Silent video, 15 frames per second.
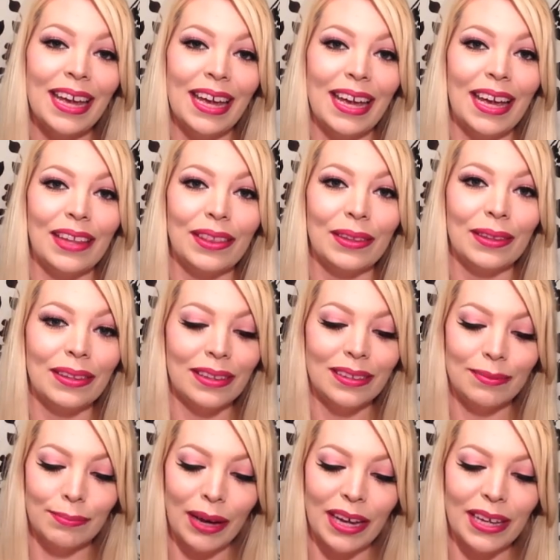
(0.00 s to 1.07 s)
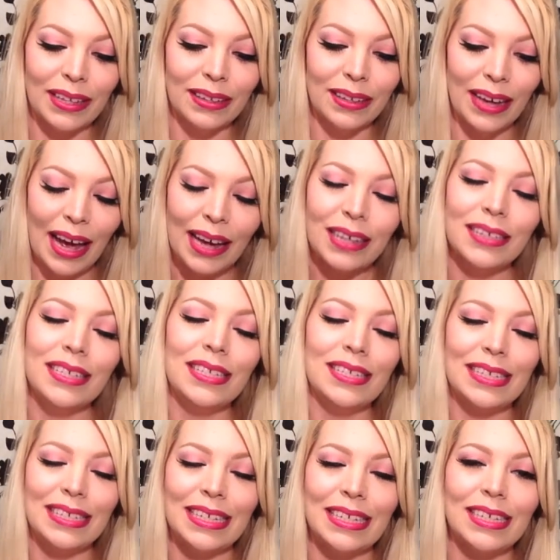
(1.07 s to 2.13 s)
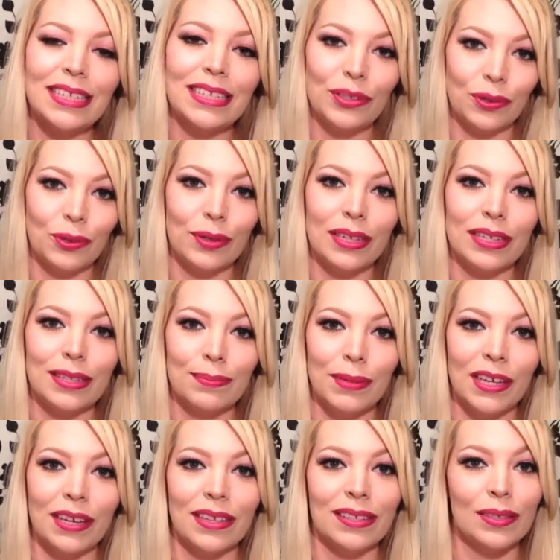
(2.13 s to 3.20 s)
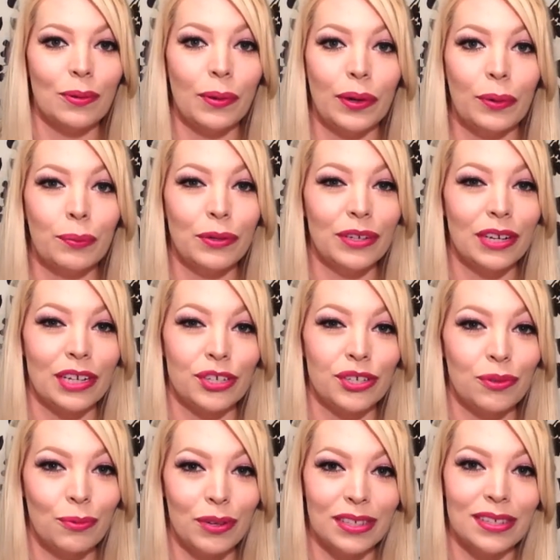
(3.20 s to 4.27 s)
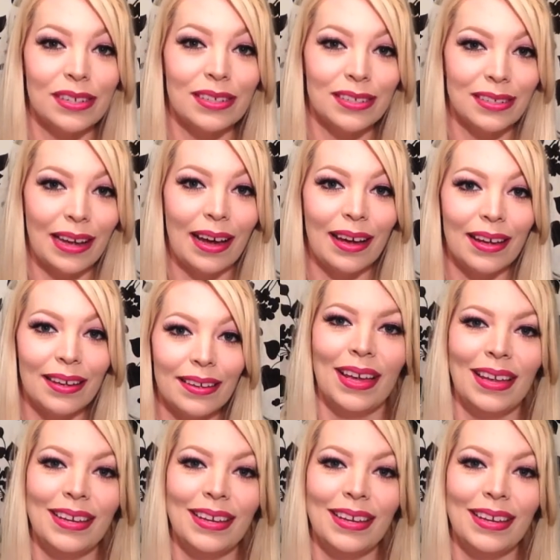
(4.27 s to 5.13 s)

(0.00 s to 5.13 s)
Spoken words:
and my acne did decrease because the oil production wasn't as high.